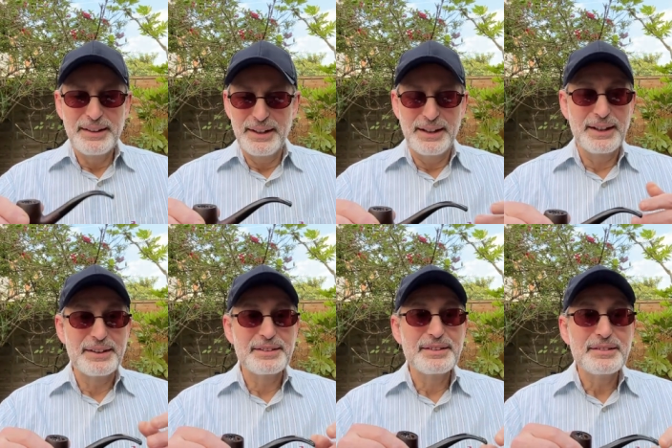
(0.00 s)

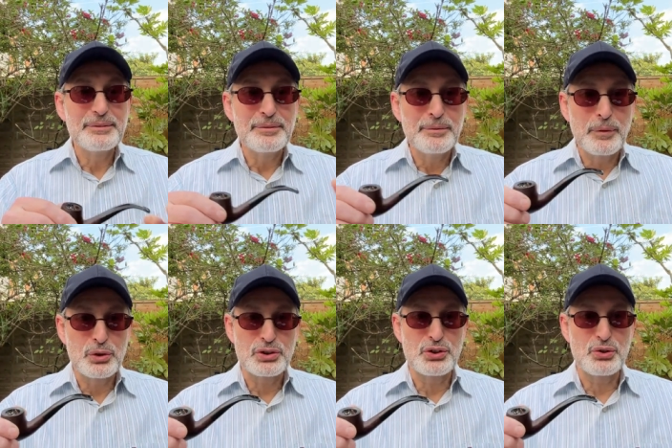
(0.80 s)
and
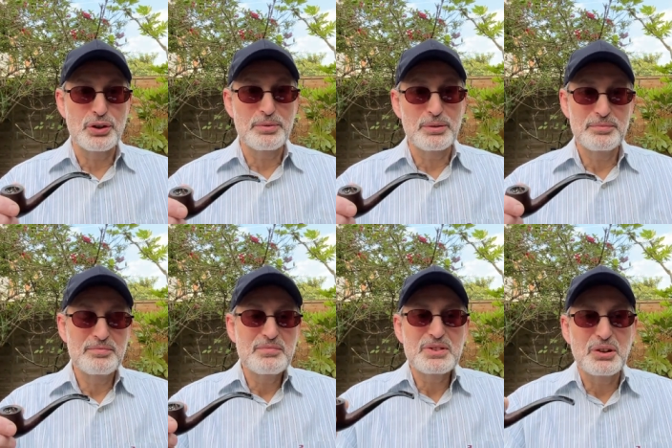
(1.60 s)
most enjoyable.
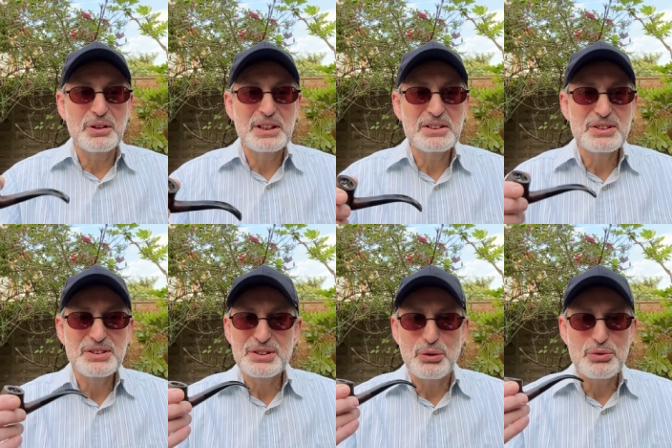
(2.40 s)
So it's
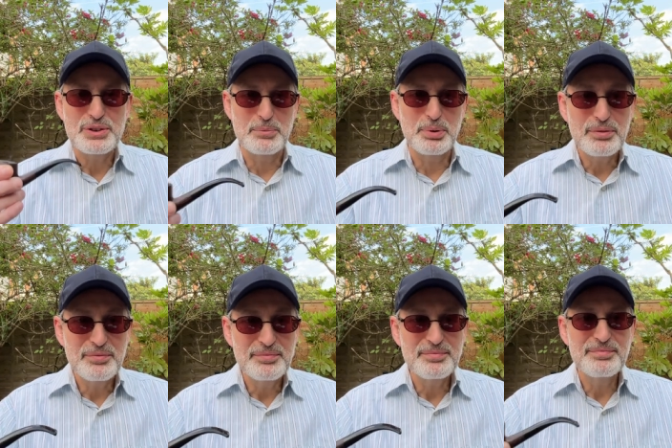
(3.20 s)
so simple.
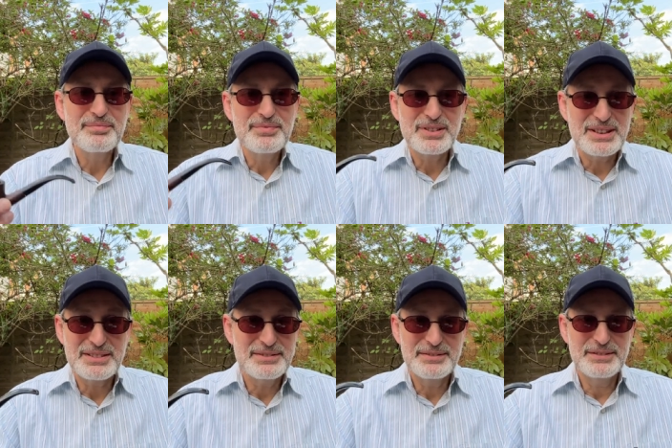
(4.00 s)

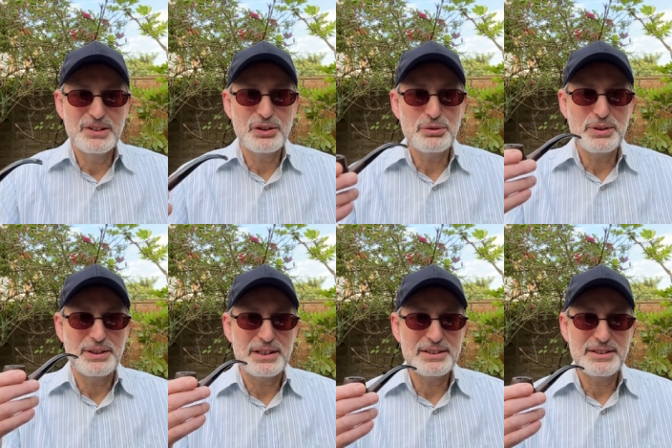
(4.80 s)
Just gotta do it,
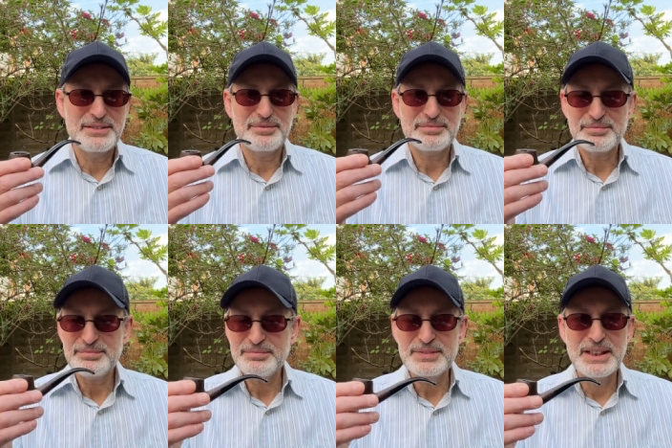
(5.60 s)
that's it.
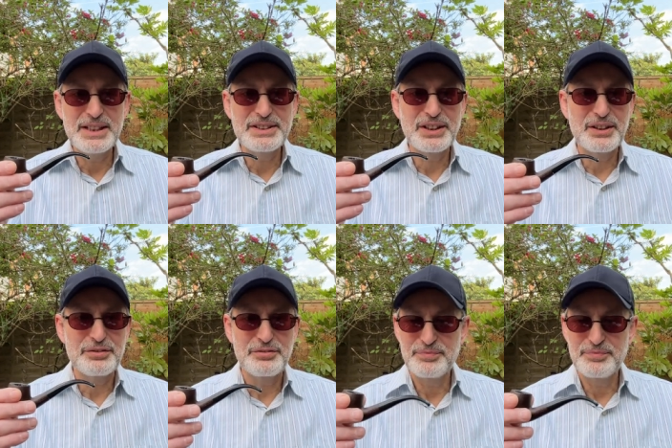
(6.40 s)
Easy enough.